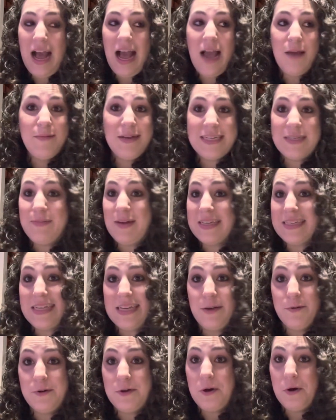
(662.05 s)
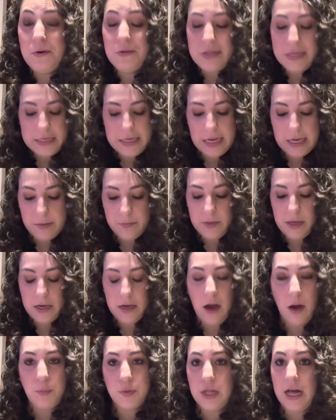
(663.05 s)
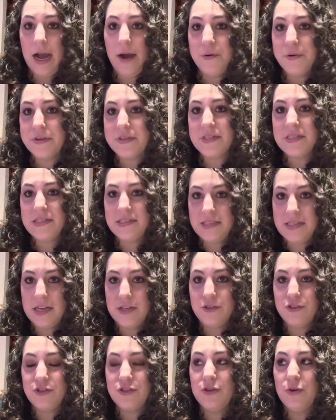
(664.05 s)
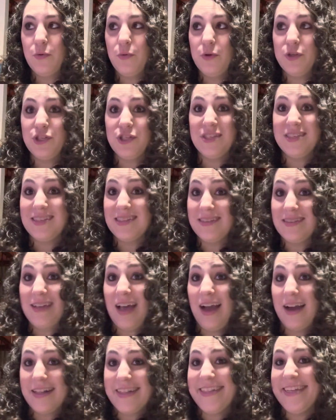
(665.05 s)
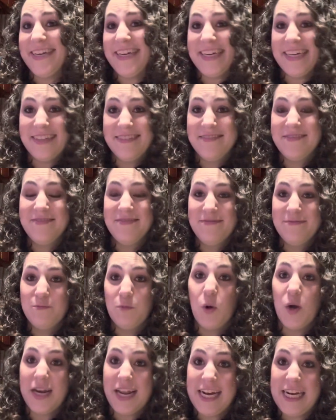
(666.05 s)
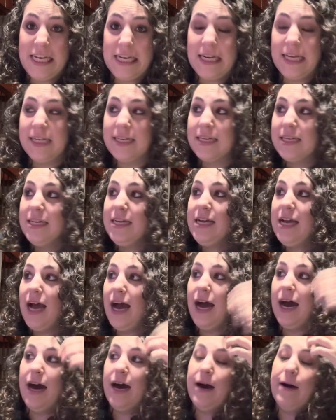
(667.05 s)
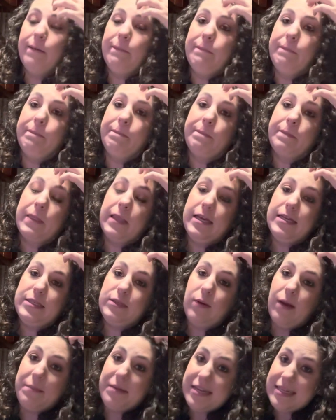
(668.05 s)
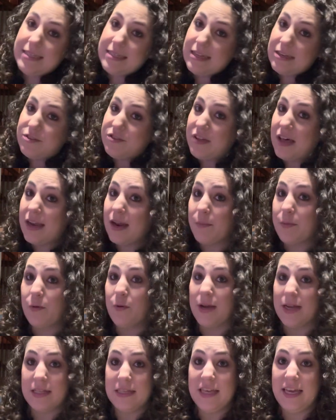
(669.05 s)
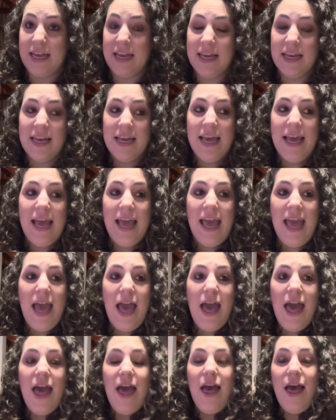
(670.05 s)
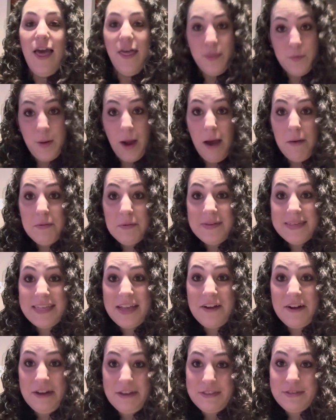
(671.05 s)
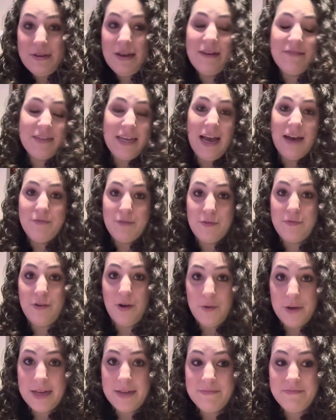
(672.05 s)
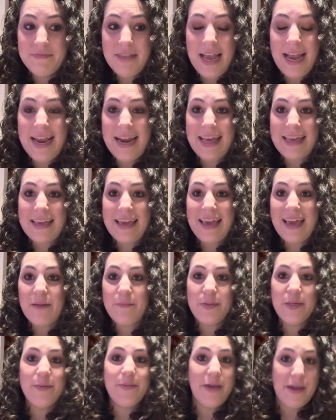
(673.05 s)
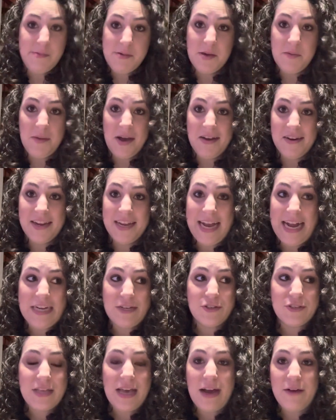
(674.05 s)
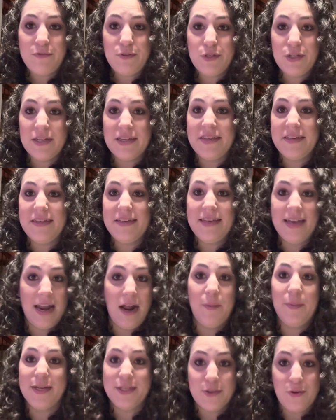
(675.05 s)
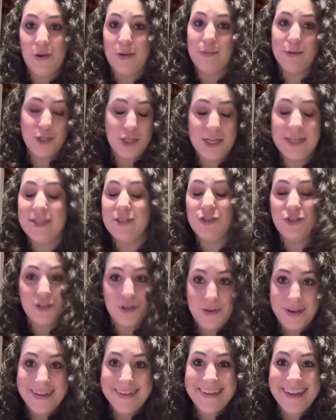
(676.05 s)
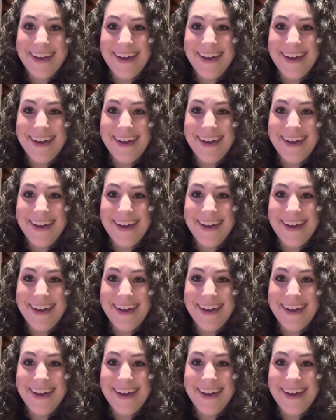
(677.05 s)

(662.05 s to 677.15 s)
I'm expecting it will only take me a couple hours to stitch, which is exactly what I needed. So I'm gonna stitch that up quickly. The problem is I also have to FFO it, and I can't be a baby about it. I just have to get out my sewing machine and do it.